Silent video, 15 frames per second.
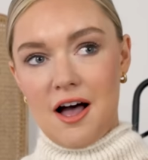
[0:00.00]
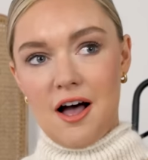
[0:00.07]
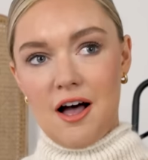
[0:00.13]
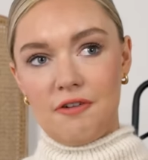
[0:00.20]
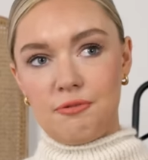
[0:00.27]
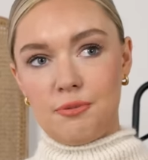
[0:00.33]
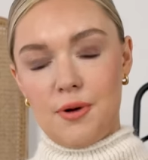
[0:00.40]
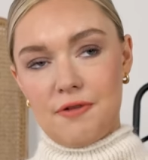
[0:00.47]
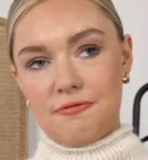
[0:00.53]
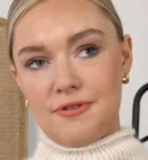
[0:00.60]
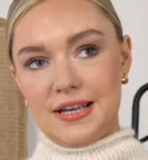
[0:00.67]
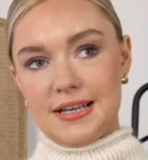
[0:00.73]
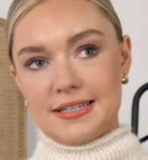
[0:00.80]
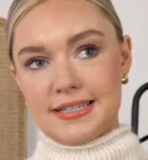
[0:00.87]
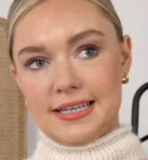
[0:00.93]
of what
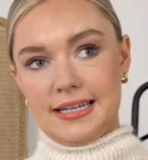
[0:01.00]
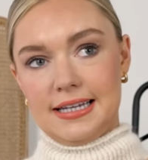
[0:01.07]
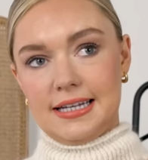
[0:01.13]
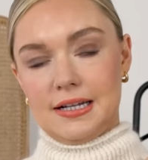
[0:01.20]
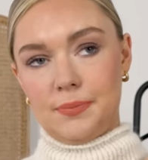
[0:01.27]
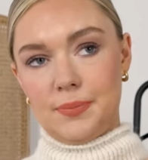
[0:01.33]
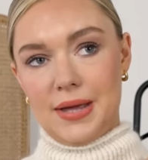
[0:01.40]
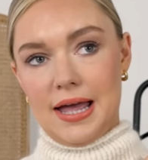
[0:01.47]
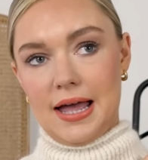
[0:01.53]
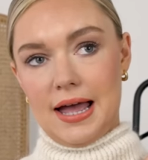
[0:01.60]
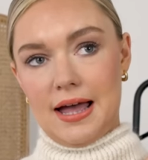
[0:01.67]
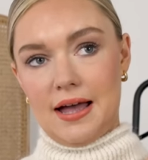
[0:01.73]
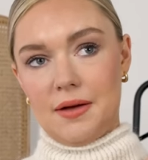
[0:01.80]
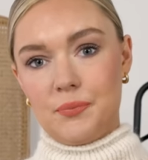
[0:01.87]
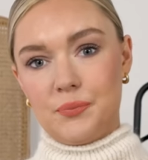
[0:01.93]
feels a little bit
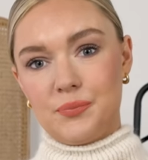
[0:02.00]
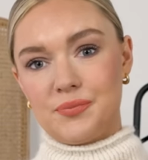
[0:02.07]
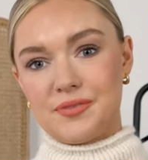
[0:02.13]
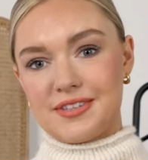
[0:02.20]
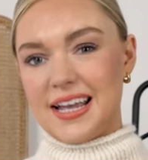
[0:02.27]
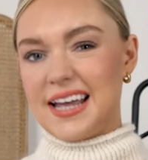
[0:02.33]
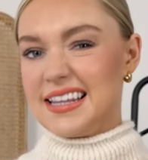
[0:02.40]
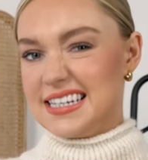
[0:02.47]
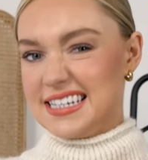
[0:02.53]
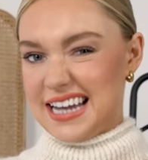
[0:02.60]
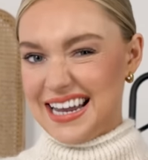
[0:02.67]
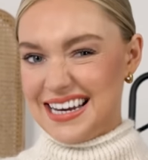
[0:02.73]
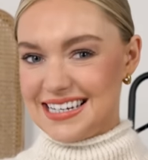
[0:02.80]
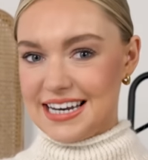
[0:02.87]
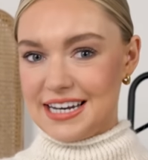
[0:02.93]
um, slightly
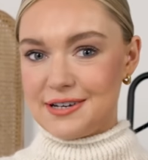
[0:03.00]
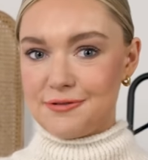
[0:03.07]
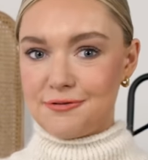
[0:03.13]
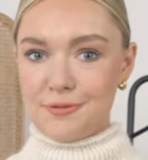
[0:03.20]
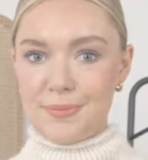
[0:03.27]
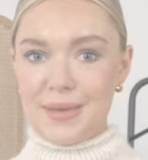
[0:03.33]
dated for